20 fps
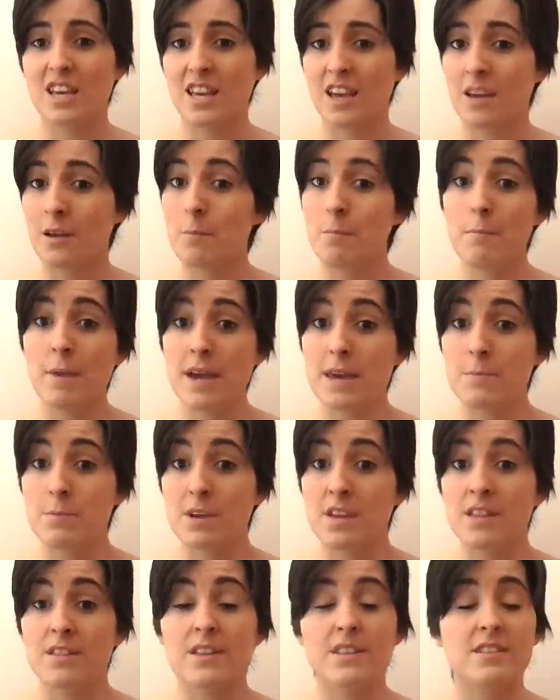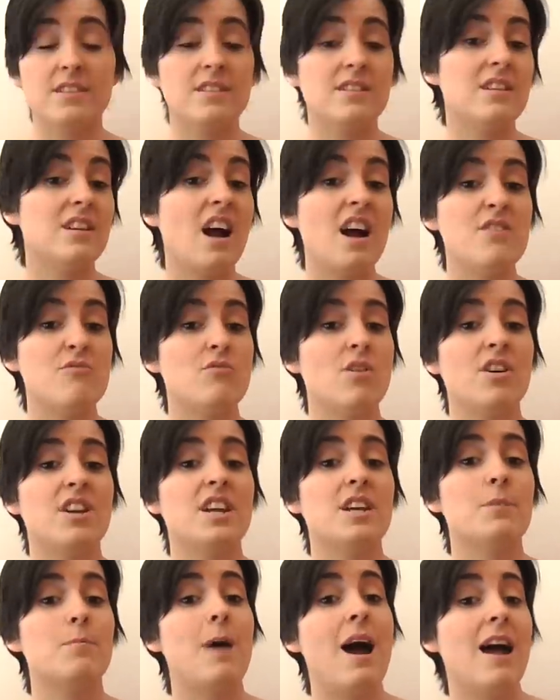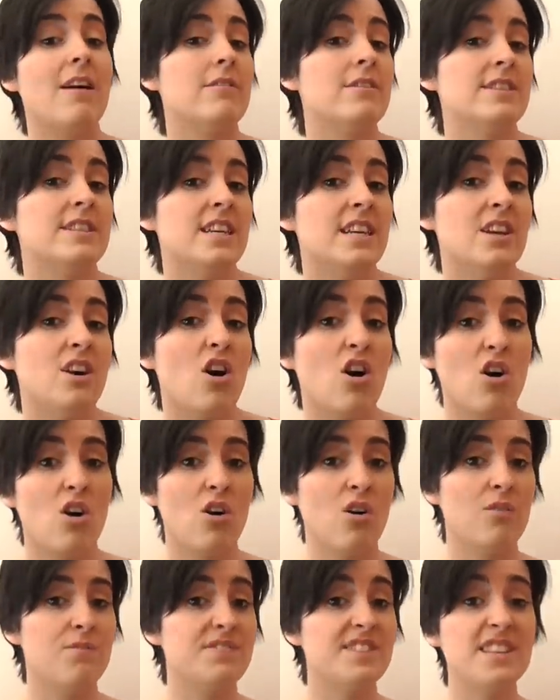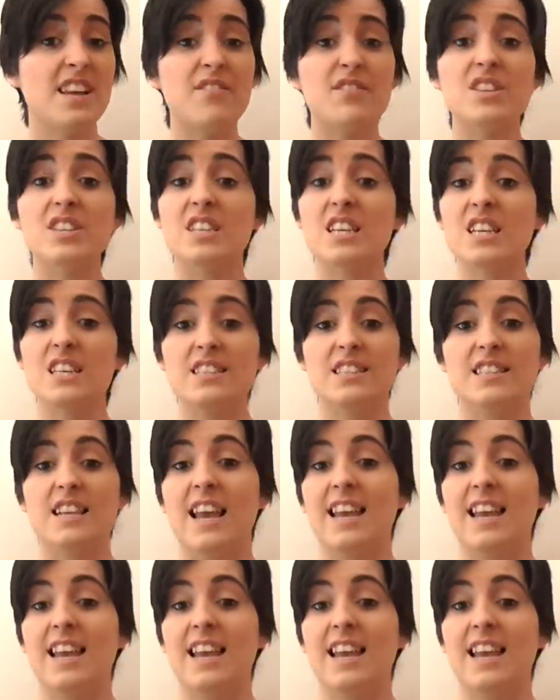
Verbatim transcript: thinking maybe this is an ironic parody of 70s,